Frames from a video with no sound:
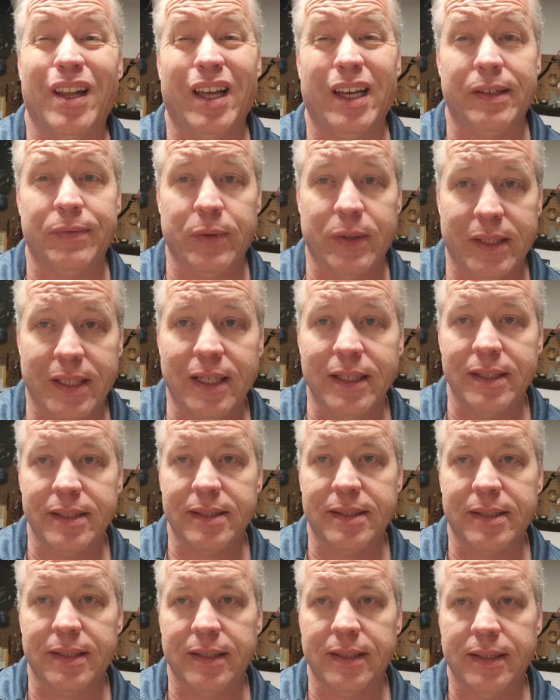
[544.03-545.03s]
lot of
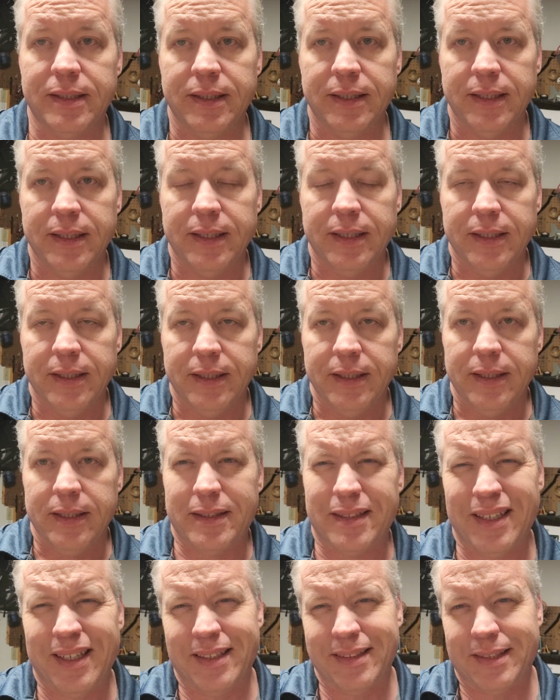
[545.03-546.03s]
redundancy.
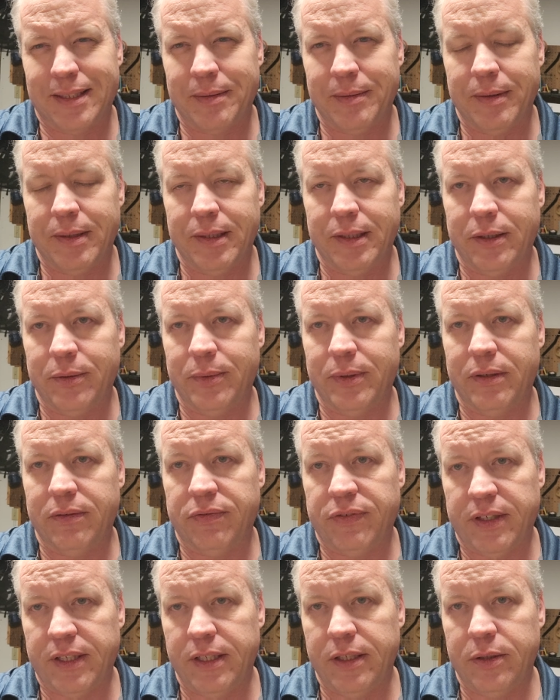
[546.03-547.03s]
It's not something you
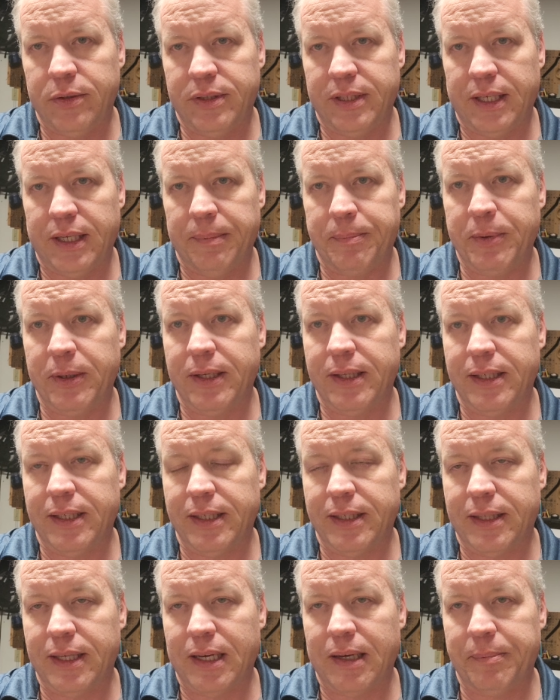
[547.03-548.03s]
want to videotape or anything
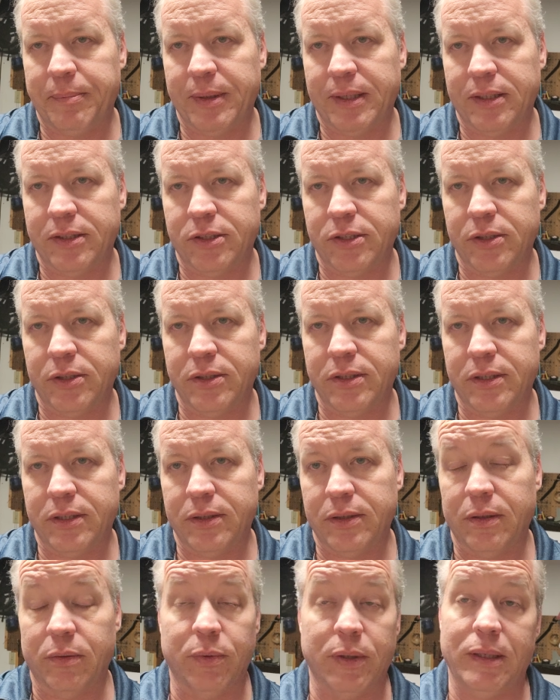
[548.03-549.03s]
like that, because you'll
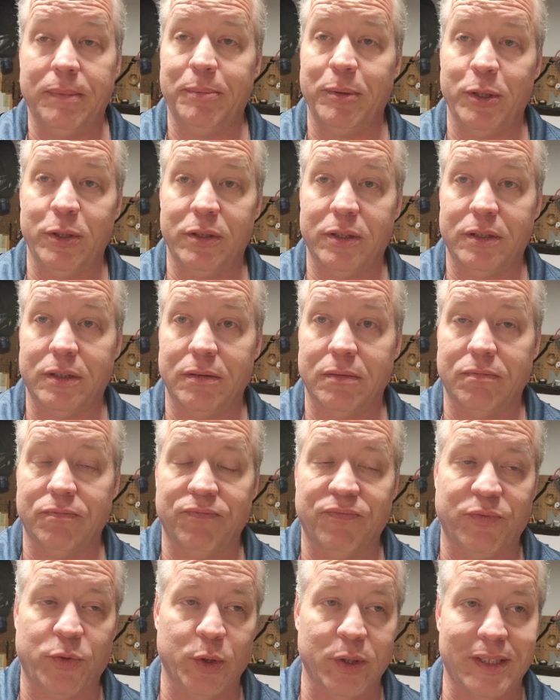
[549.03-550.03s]
do a reboot
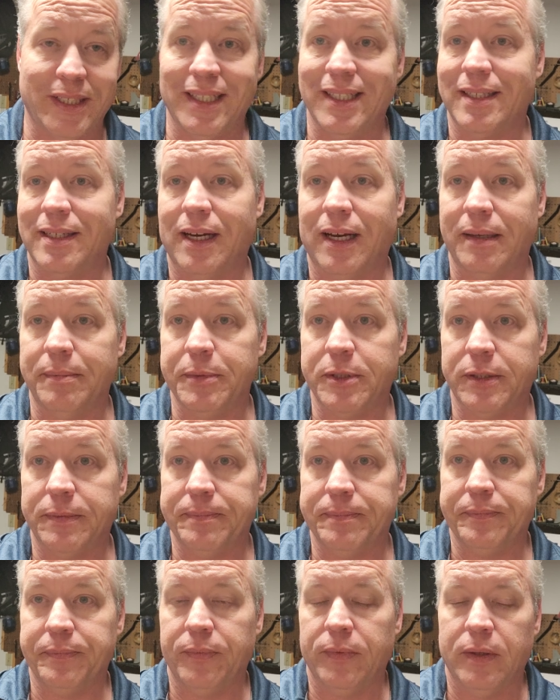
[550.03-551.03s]
14 times.
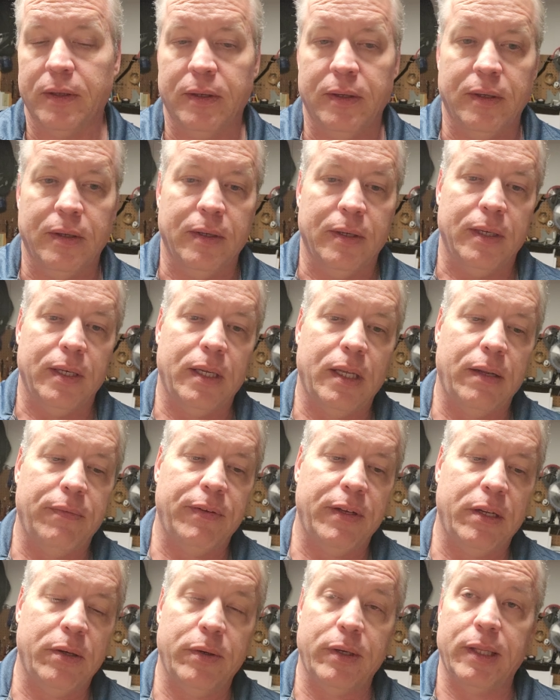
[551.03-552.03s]
And
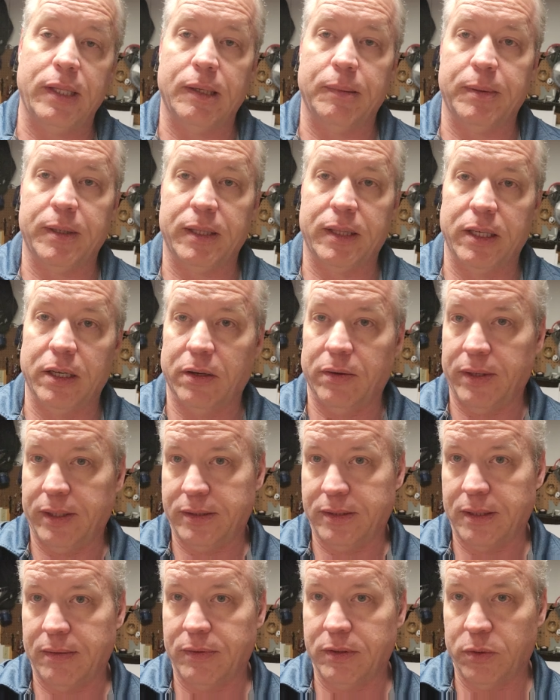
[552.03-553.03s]
if you know anything about the
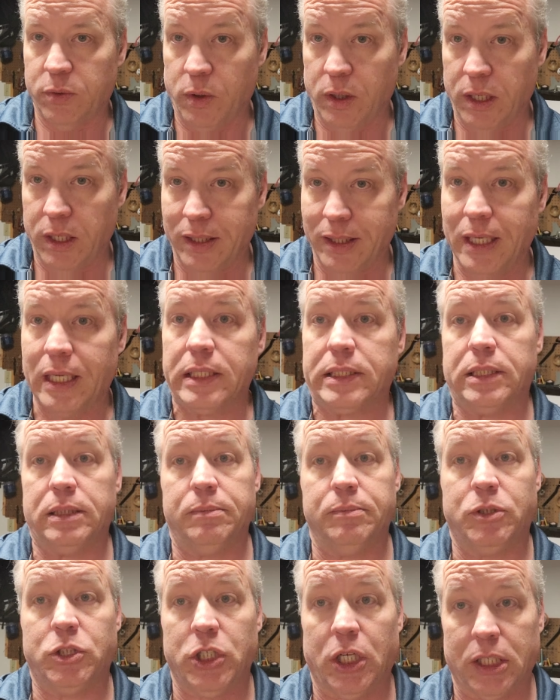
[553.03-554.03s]
RX 720, that's a
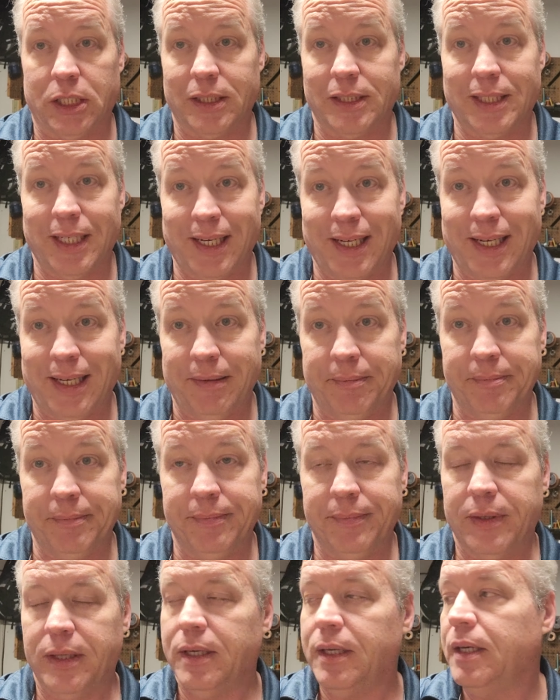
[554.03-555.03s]
chunk of time.
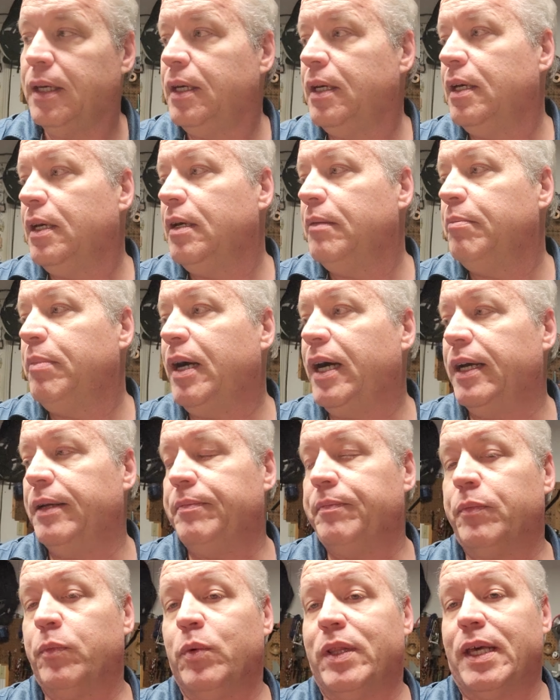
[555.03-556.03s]
But
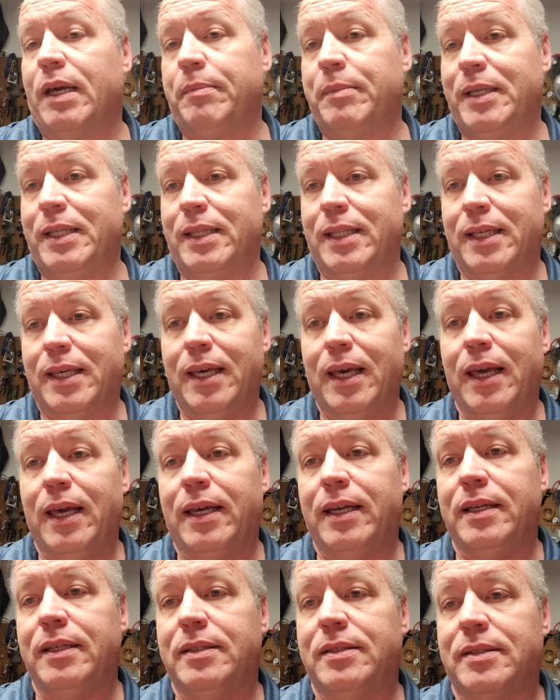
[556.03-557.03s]
with that being the
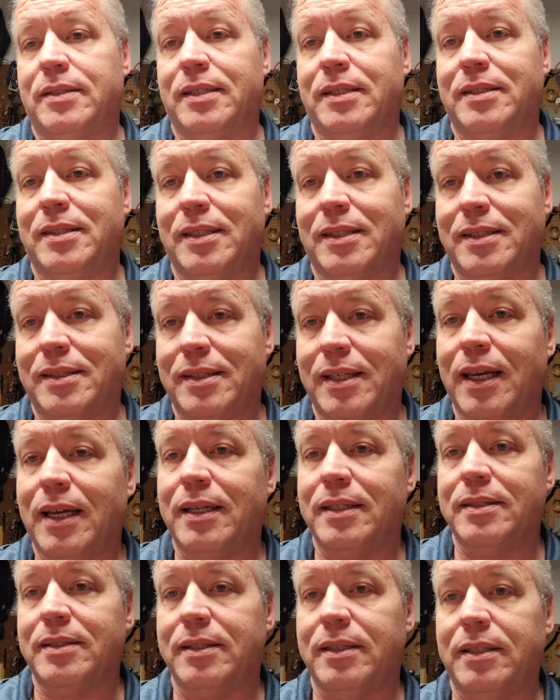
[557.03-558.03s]
case, the
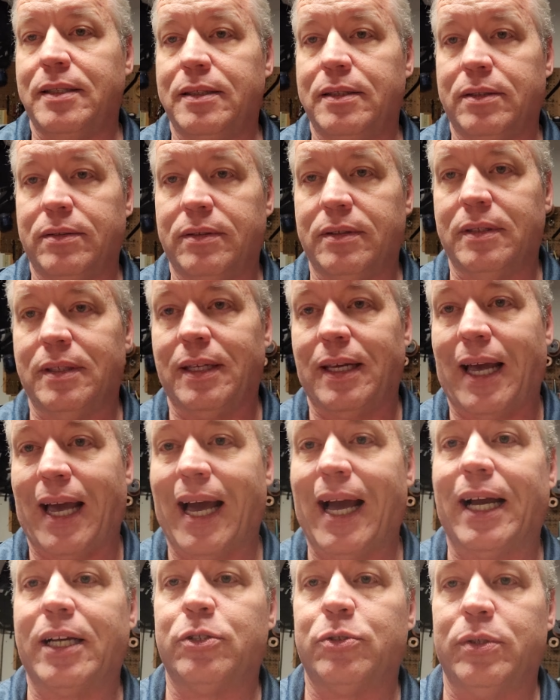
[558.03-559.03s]
success is
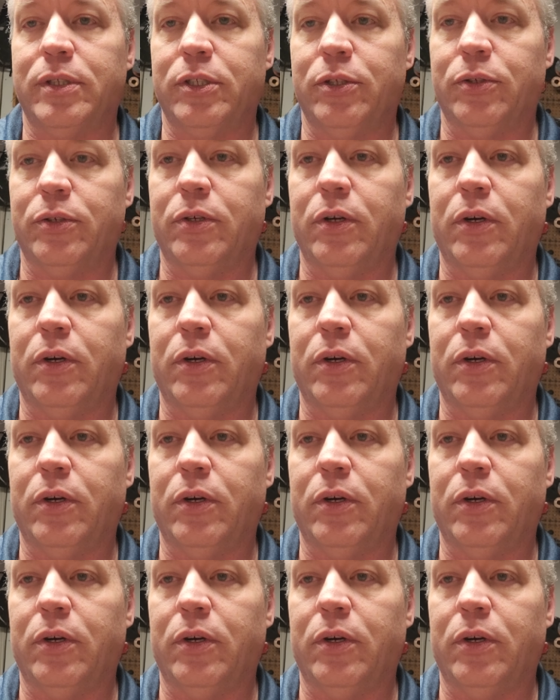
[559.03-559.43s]
actually your